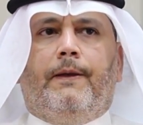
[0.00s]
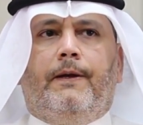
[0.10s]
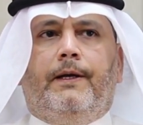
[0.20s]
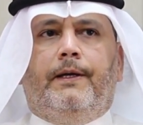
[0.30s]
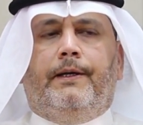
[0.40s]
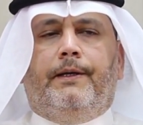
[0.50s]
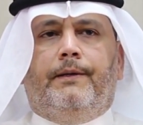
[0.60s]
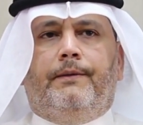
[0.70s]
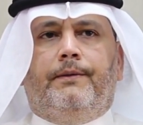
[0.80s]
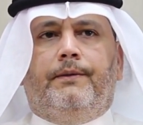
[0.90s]

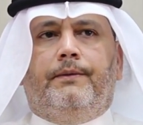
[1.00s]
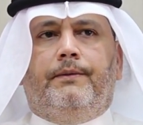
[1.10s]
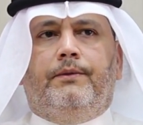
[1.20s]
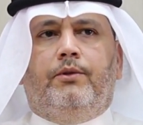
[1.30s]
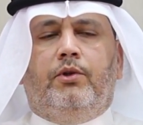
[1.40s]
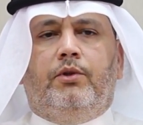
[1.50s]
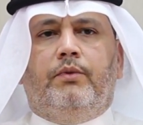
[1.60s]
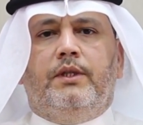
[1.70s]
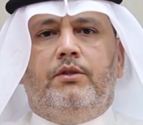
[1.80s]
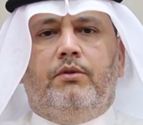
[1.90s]
Do not
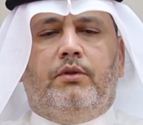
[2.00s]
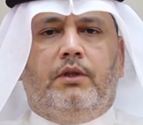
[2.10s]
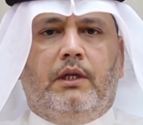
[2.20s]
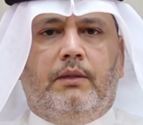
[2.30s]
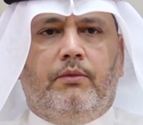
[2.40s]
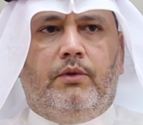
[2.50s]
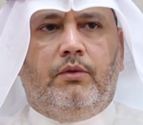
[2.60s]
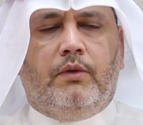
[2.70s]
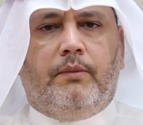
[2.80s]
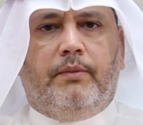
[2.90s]
waste your time with
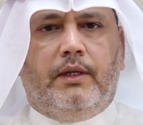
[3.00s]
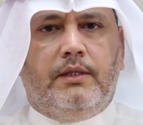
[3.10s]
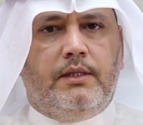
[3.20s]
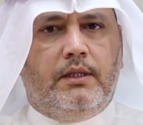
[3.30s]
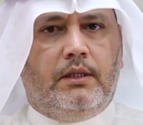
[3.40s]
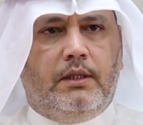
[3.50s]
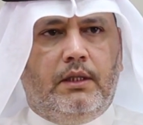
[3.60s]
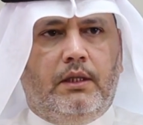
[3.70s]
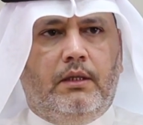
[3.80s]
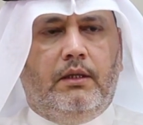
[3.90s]
doing brain
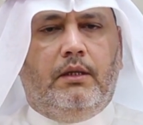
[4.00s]
CT.